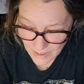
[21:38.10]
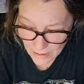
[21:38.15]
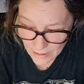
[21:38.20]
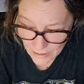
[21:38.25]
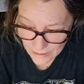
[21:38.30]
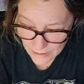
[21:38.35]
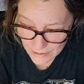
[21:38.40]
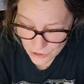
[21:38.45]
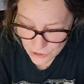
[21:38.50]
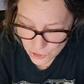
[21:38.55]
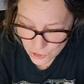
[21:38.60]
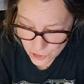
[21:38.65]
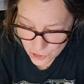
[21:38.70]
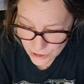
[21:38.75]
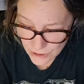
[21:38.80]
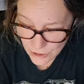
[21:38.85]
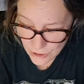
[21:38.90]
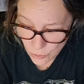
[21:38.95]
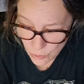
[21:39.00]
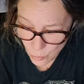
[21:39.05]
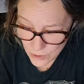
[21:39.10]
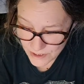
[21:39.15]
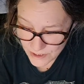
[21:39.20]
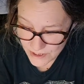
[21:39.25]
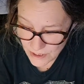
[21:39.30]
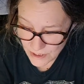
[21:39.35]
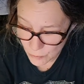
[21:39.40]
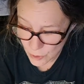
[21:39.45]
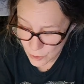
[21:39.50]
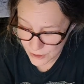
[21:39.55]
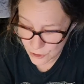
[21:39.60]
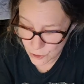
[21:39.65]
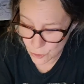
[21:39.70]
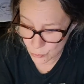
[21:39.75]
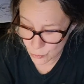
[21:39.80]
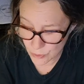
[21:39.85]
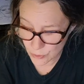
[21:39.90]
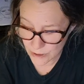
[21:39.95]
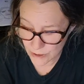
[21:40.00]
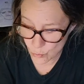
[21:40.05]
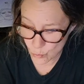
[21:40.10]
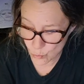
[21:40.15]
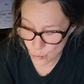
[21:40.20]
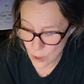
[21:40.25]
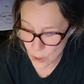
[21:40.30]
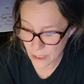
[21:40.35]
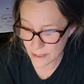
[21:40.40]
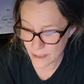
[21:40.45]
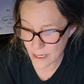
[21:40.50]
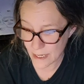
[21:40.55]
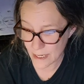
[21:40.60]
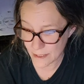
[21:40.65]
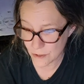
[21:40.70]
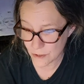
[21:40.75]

And she was someone you would want